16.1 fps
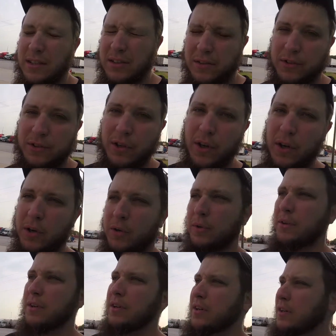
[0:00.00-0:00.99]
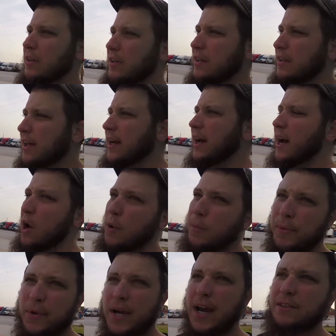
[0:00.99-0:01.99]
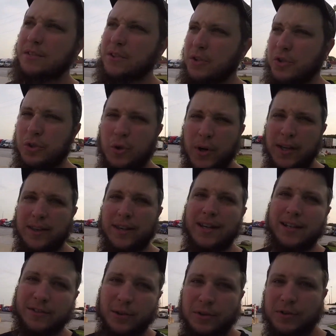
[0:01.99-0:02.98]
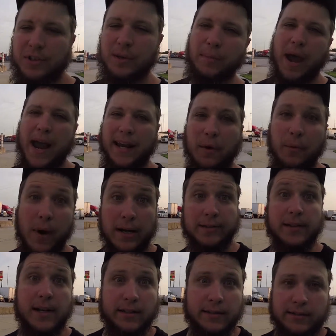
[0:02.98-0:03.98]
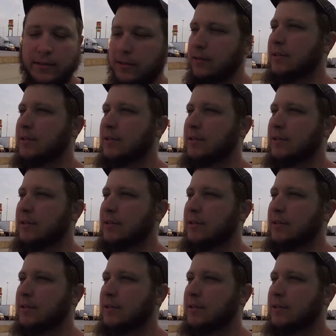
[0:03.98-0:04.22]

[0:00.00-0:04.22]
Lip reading: So, I hope you guys enjoy this. So sit back and watch this.